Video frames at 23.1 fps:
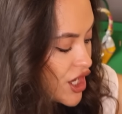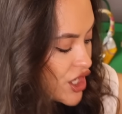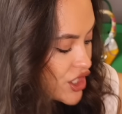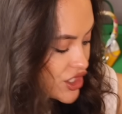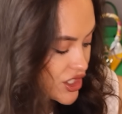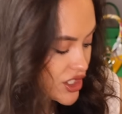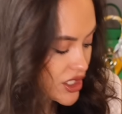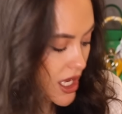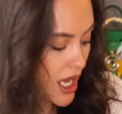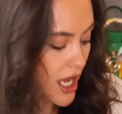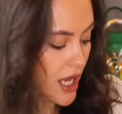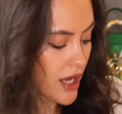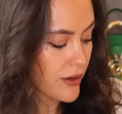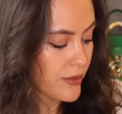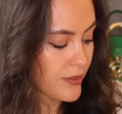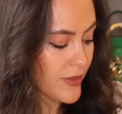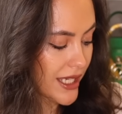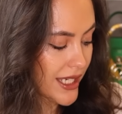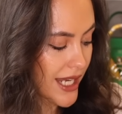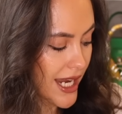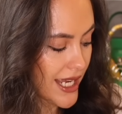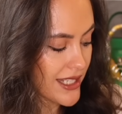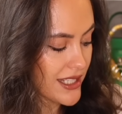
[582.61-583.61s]
So
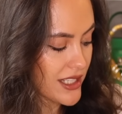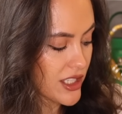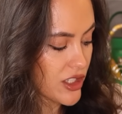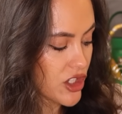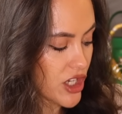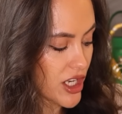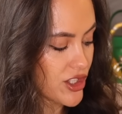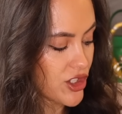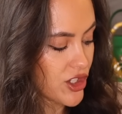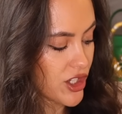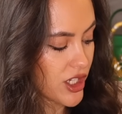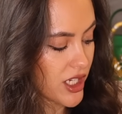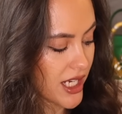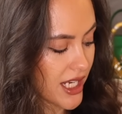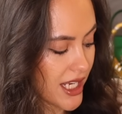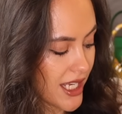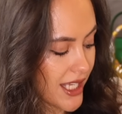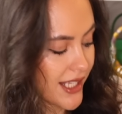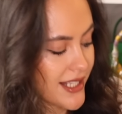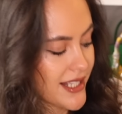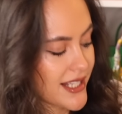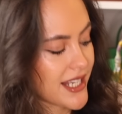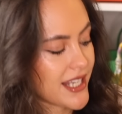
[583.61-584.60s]
my next suggestion
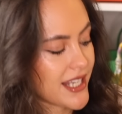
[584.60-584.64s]
is